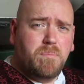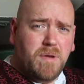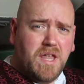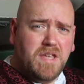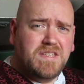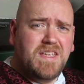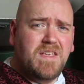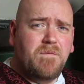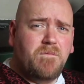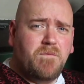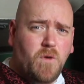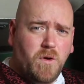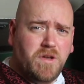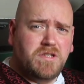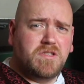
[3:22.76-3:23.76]
bloody
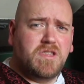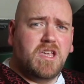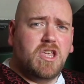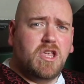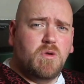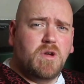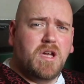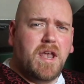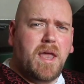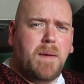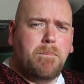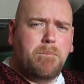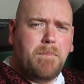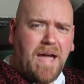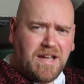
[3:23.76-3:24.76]
voice that you can
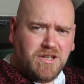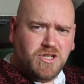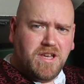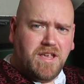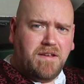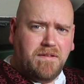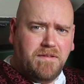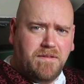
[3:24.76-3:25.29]
imagine.